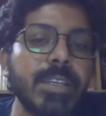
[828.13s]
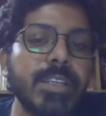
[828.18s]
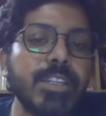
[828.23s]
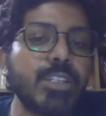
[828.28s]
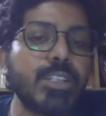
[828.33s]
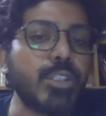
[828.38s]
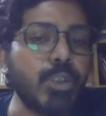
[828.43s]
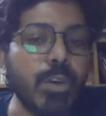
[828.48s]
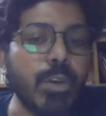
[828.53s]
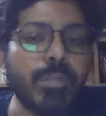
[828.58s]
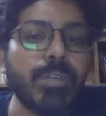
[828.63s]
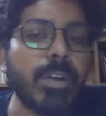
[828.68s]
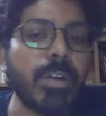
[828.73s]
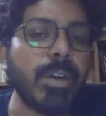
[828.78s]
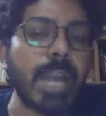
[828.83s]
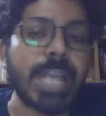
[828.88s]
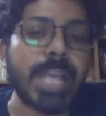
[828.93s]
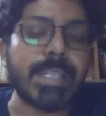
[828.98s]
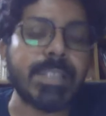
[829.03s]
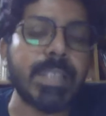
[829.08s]
so far
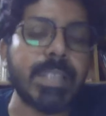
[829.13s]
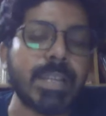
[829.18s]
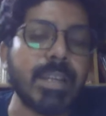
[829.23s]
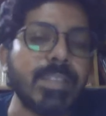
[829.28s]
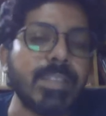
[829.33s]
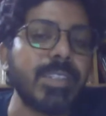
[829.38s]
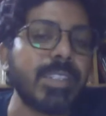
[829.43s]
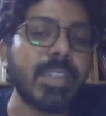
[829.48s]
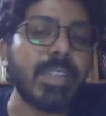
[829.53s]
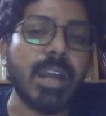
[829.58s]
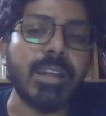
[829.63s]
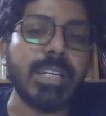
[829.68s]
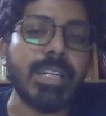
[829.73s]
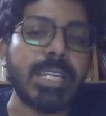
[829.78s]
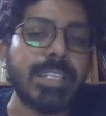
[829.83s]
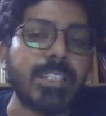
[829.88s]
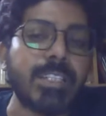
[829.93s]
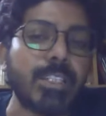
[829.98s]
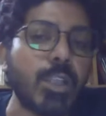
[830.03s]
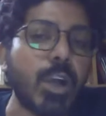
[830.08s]
as the concern
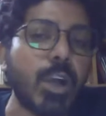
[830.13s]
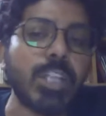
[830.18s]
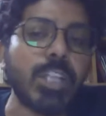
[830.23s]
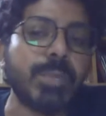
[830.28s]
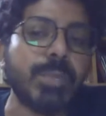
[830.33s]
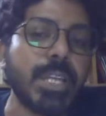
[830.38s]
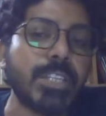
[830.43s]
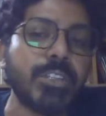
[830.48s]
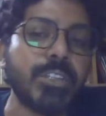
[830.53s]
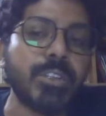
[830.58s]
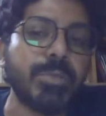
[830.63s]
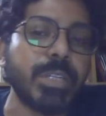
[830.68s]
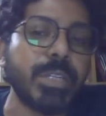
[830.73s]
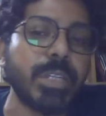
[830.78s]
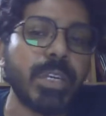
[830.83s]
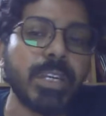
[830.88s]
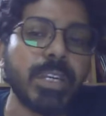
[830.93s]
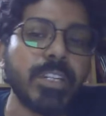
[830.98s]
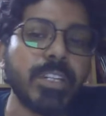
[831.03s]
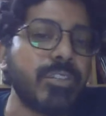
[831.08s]
is not much to
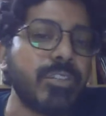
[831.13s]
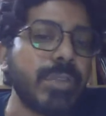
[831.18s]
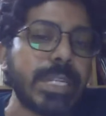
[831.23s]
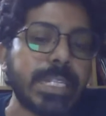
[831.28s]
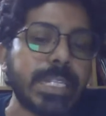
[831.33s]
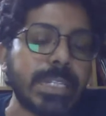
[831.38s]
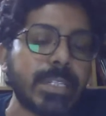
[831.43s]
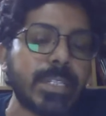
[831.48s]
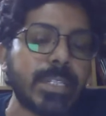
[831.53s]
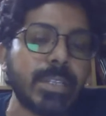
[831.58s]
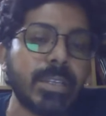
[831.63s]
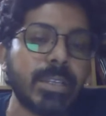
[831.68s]
be dreaded,